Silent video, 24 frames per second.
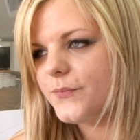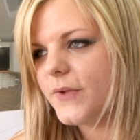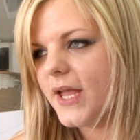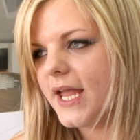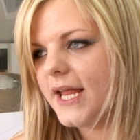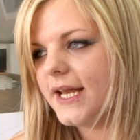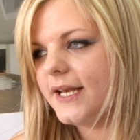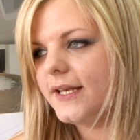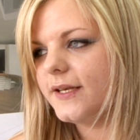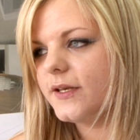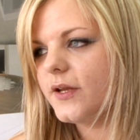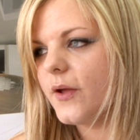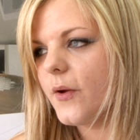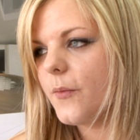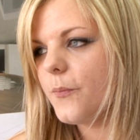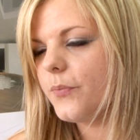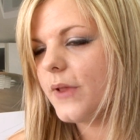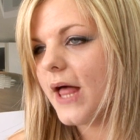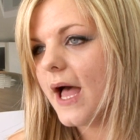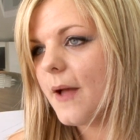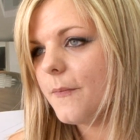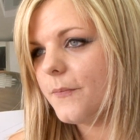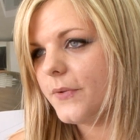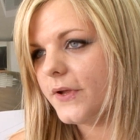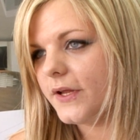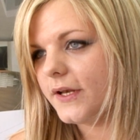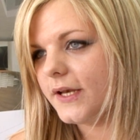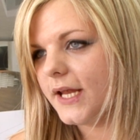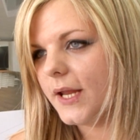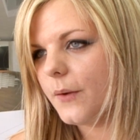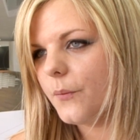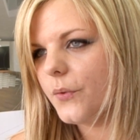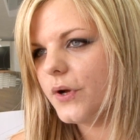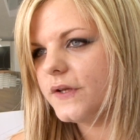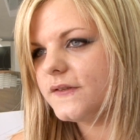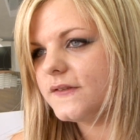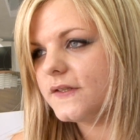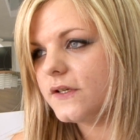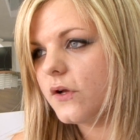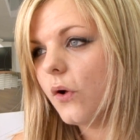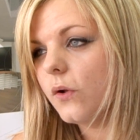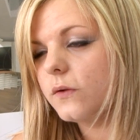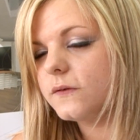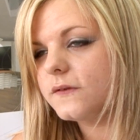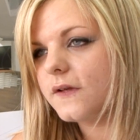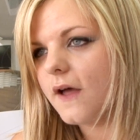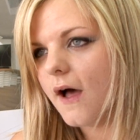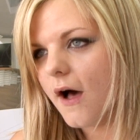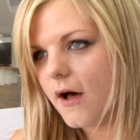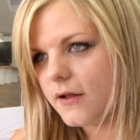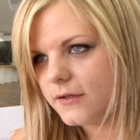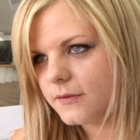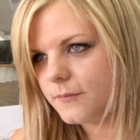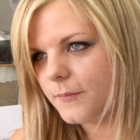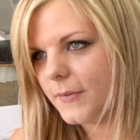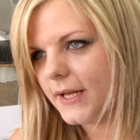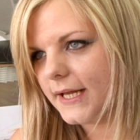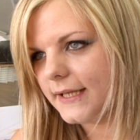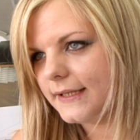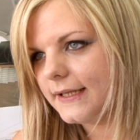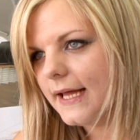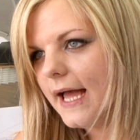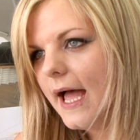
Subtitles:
in Blackburn. It was an old cotton mill,